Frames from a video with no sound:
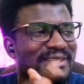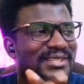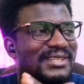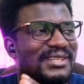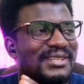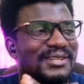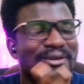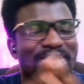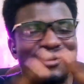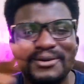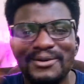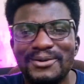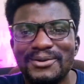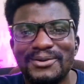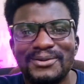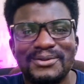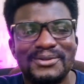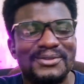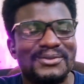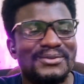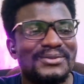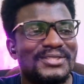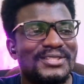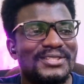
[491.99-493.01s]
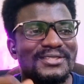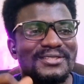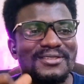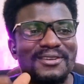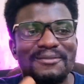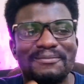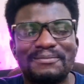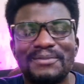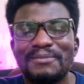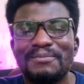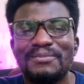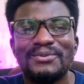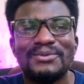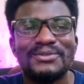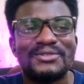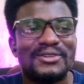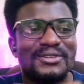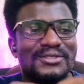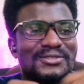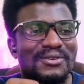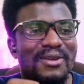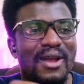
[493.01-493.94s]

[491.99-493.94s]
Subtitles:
No, you see some people just